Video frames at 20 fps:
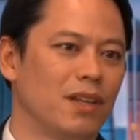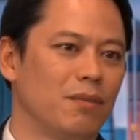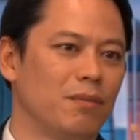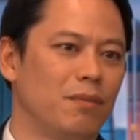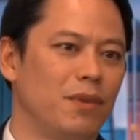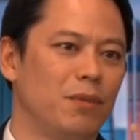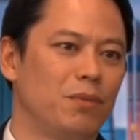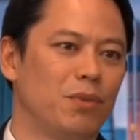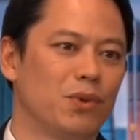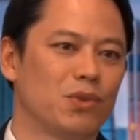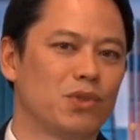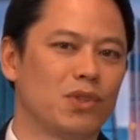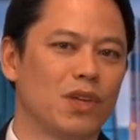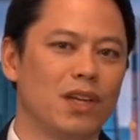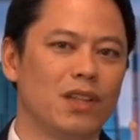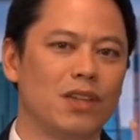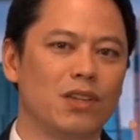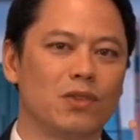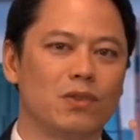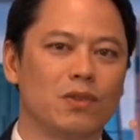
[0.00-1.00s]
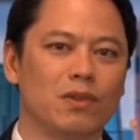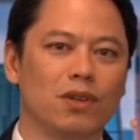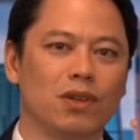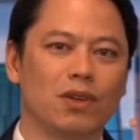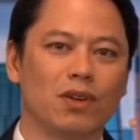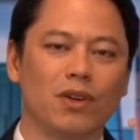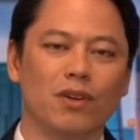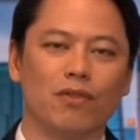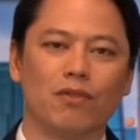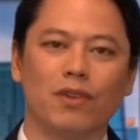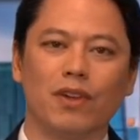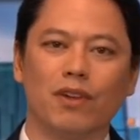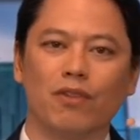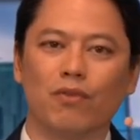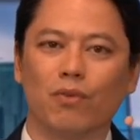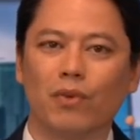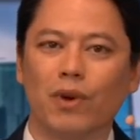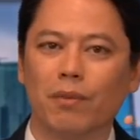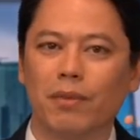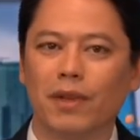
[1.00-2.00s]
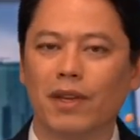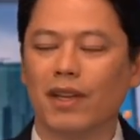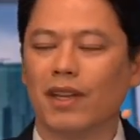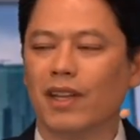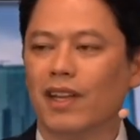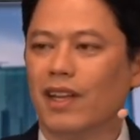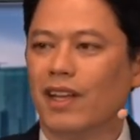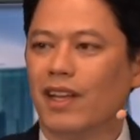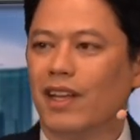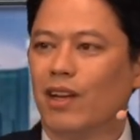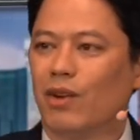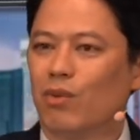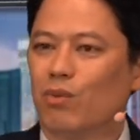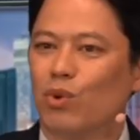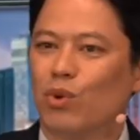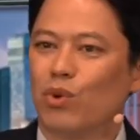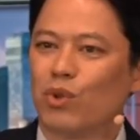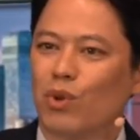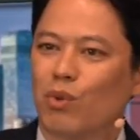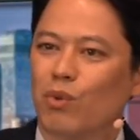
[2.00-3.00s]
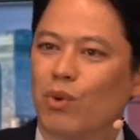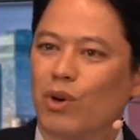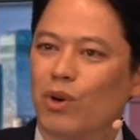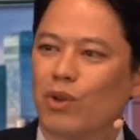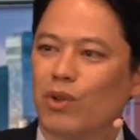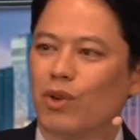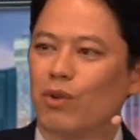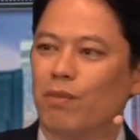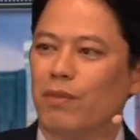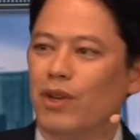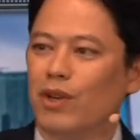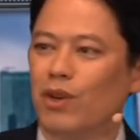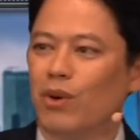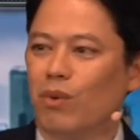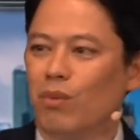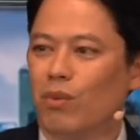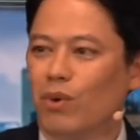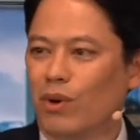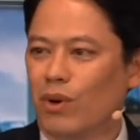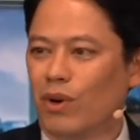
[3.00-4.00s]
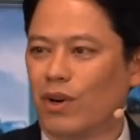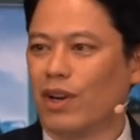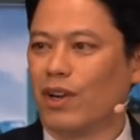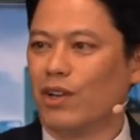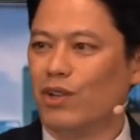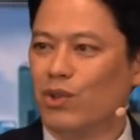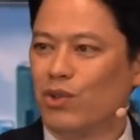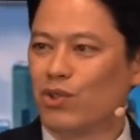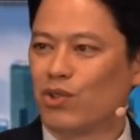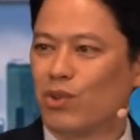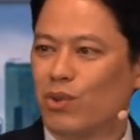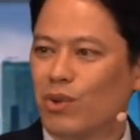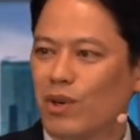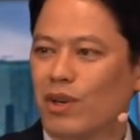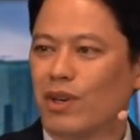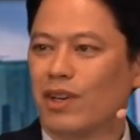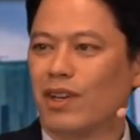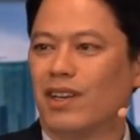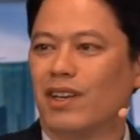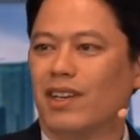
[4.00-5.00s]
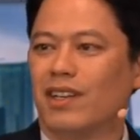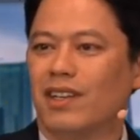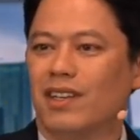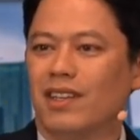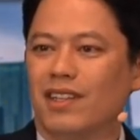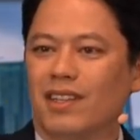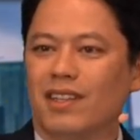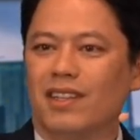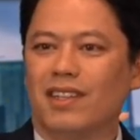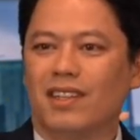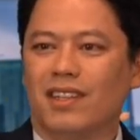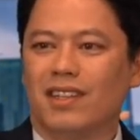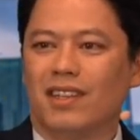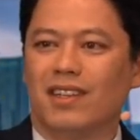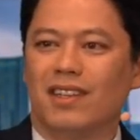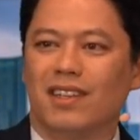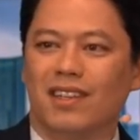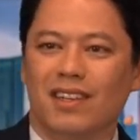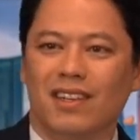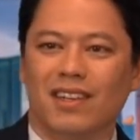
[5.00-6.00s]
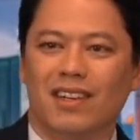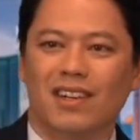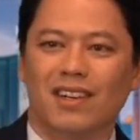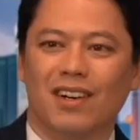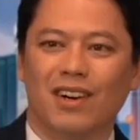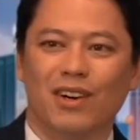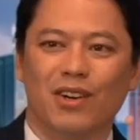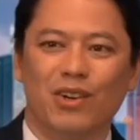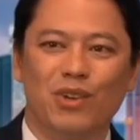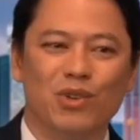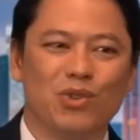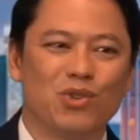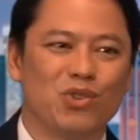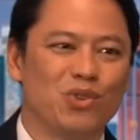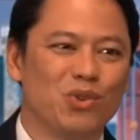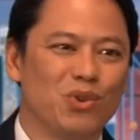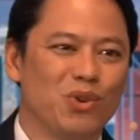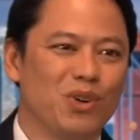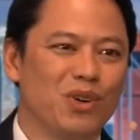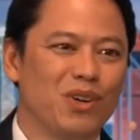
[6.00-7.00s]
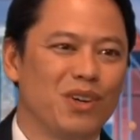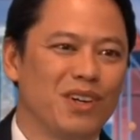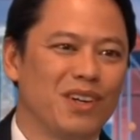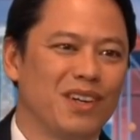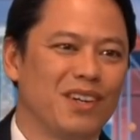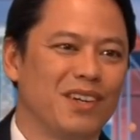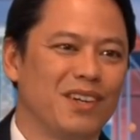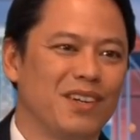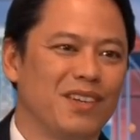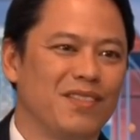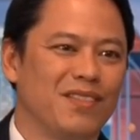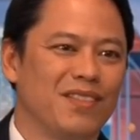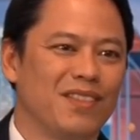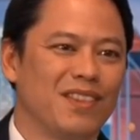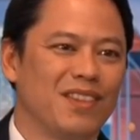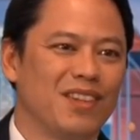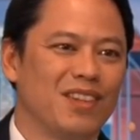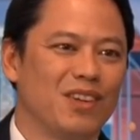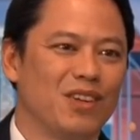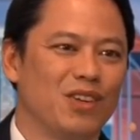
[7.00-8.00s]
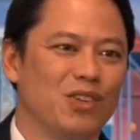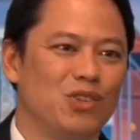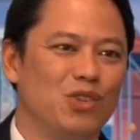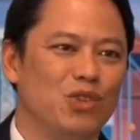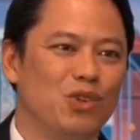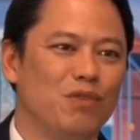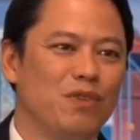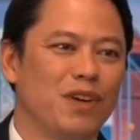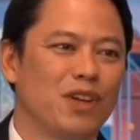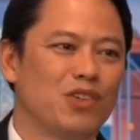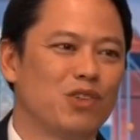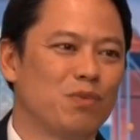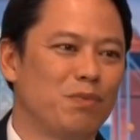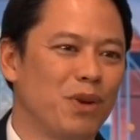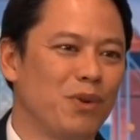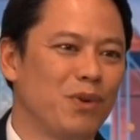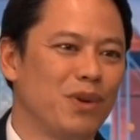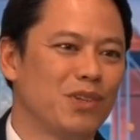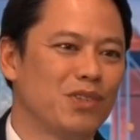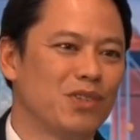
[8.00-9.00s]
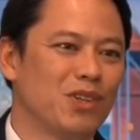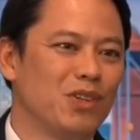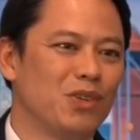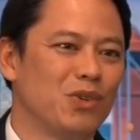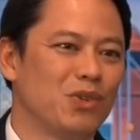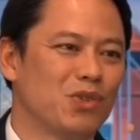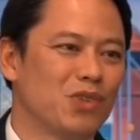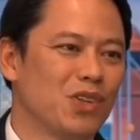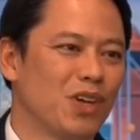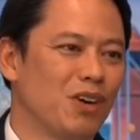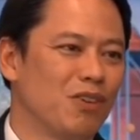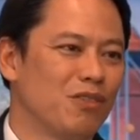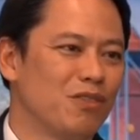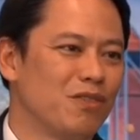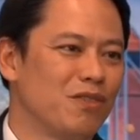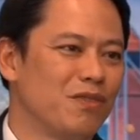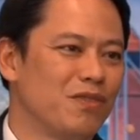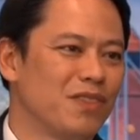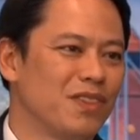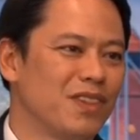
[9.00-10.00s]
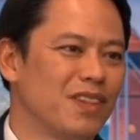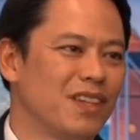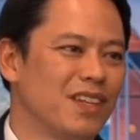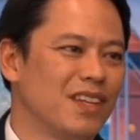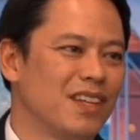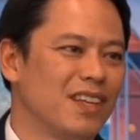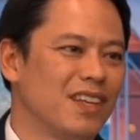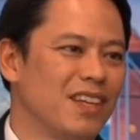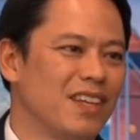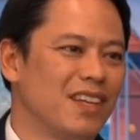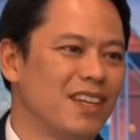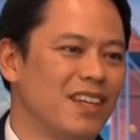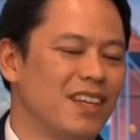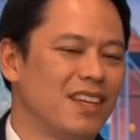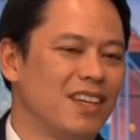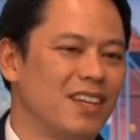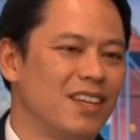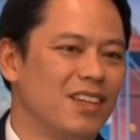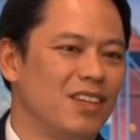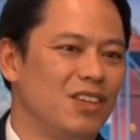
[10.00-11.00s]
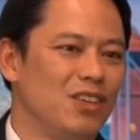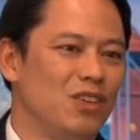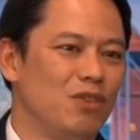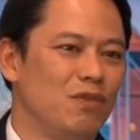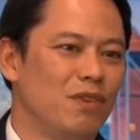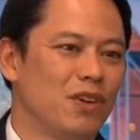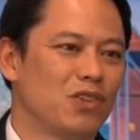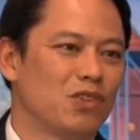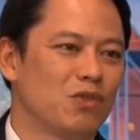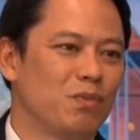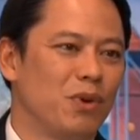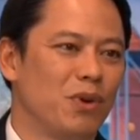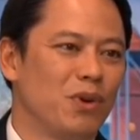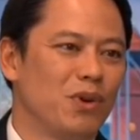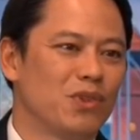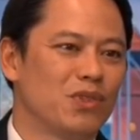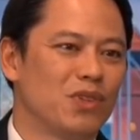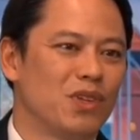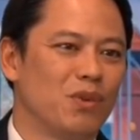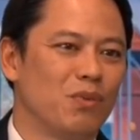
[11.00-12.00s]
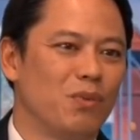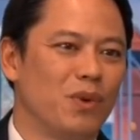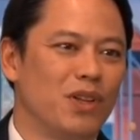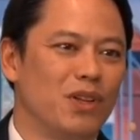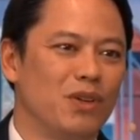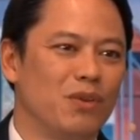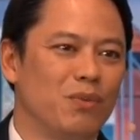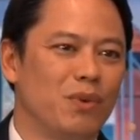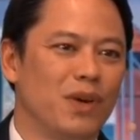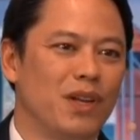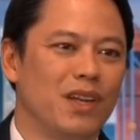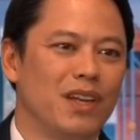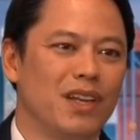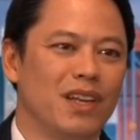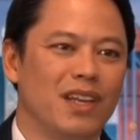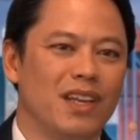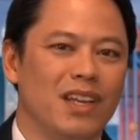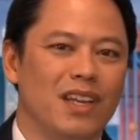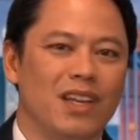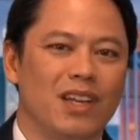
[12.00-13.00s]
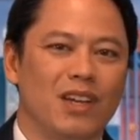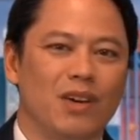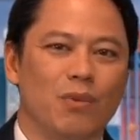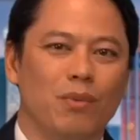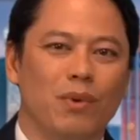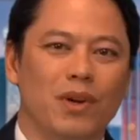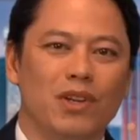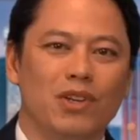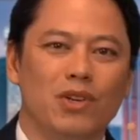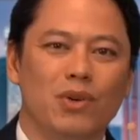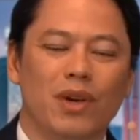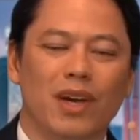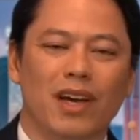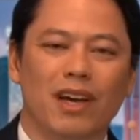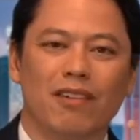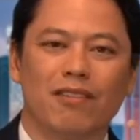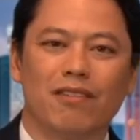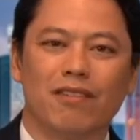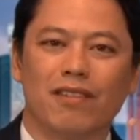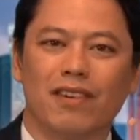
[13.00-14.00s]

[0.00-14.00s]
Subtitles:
People say this, if women ruled the world, there will be no war. Are you sure? Are you sure? Because you've experienced it yourself. You've experienced it when you have